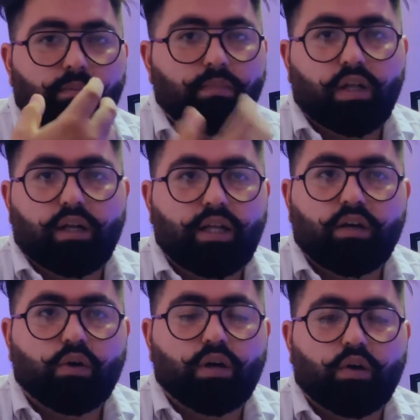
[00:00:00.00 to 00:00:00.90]
like
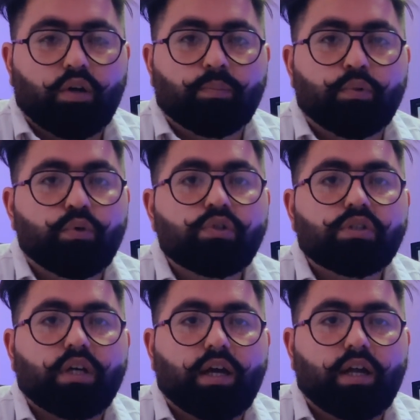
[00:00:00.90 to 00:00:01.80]
on a
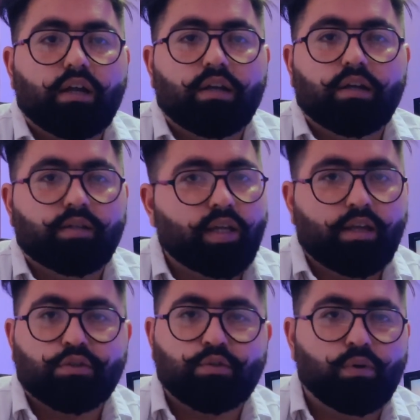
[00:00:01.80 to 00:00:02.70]
boost, and
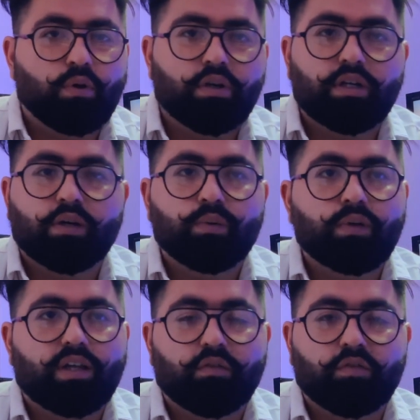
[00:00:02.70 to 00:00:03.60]
thanks to
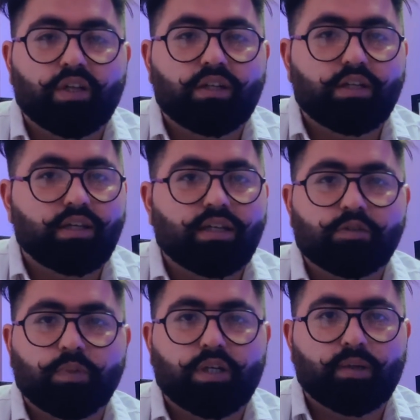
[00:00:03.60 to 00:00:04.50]
lockdown everything has
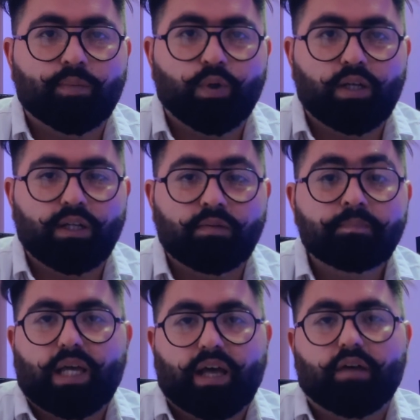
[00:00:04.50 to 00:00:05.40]
become online.
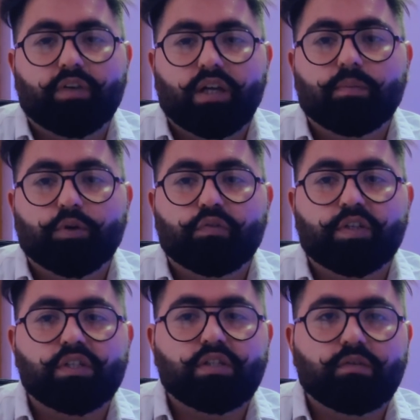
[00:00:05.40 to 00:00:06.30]
Having a
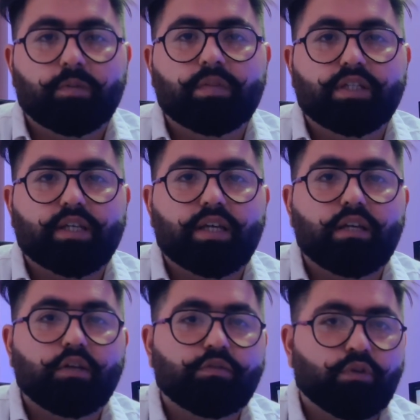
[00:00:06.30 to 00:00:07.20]
professional web
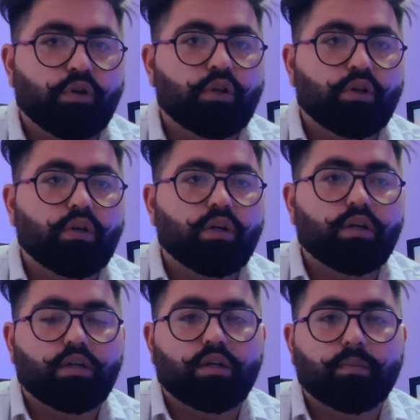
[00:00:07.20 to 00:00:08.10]
designer for your
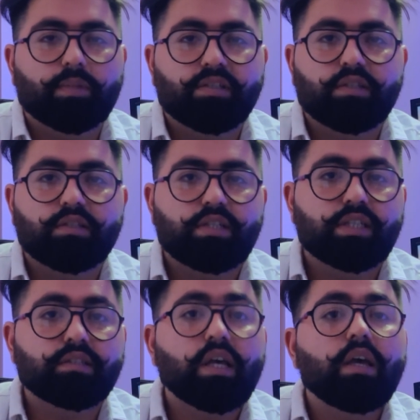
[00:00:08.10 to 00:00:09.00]
very good business
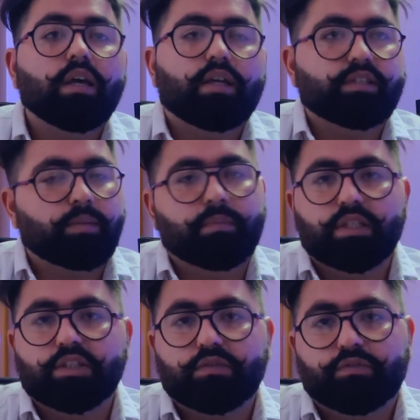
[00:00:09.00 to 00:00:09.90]
needs and is a
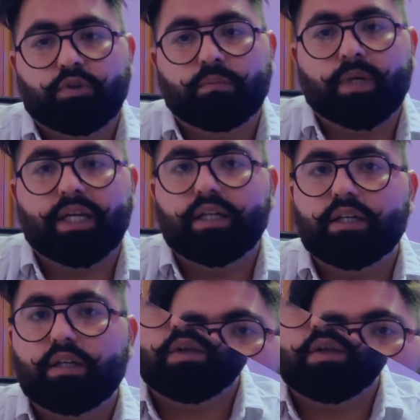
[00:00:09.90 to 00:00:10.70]
must from my end.